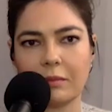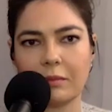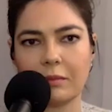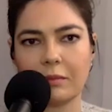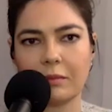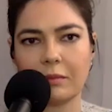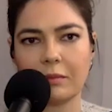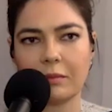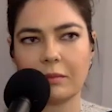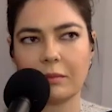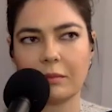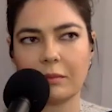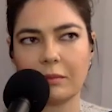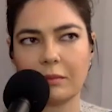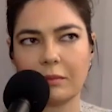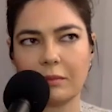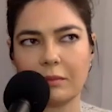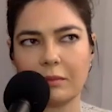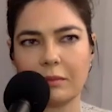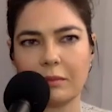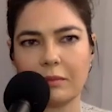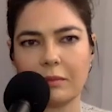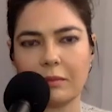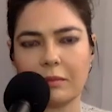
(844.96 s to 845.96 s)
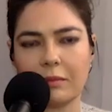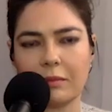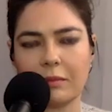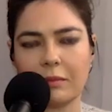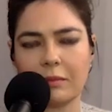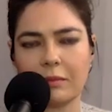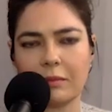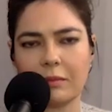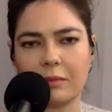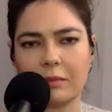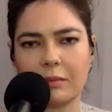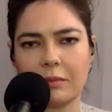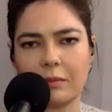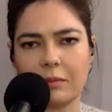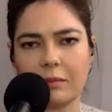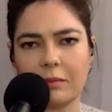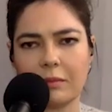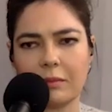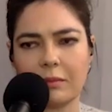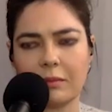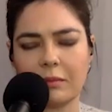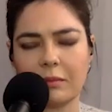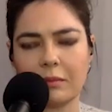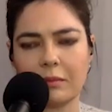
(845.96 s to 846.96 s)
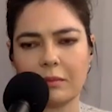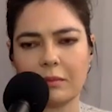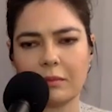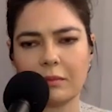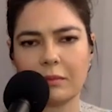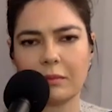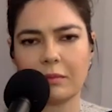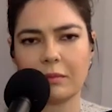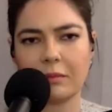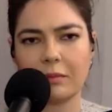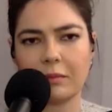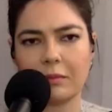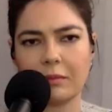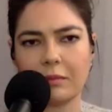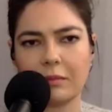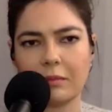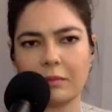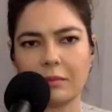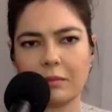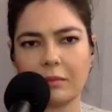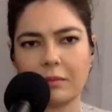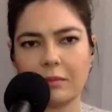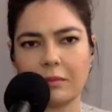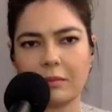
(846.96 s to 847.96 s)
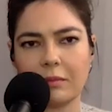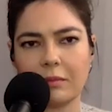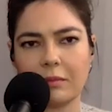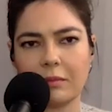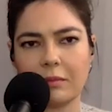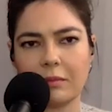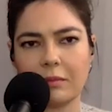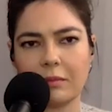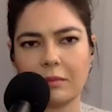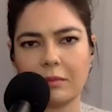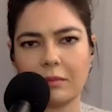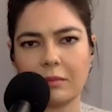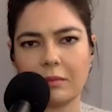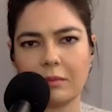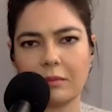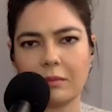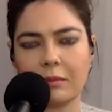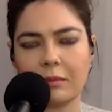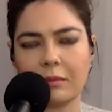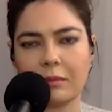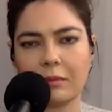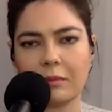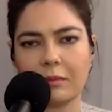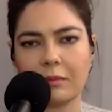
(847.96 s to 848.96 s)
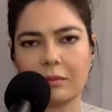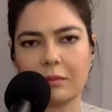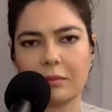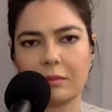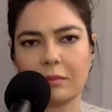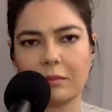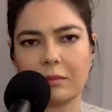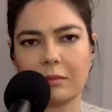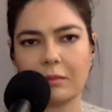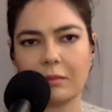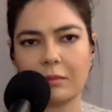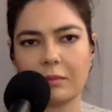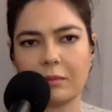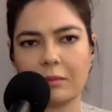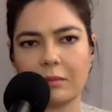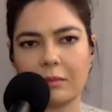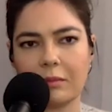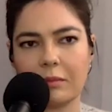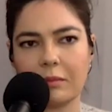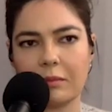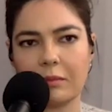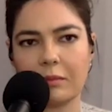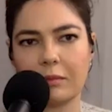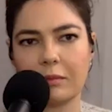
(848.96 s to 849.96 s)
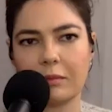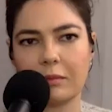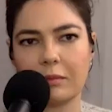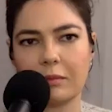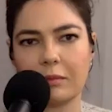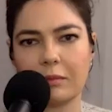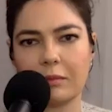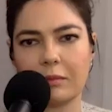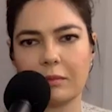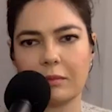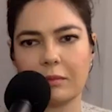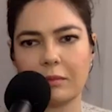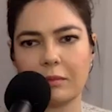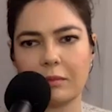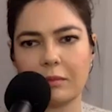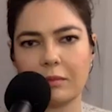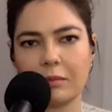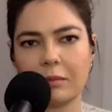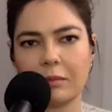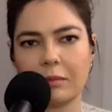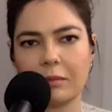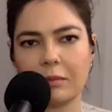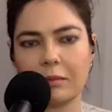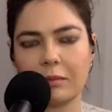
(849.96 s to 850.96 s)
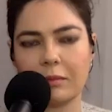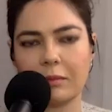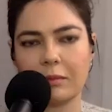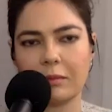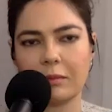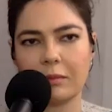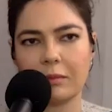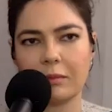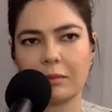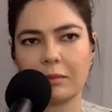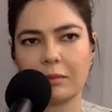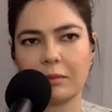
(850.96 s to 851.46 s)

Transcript: The person shown says nothing.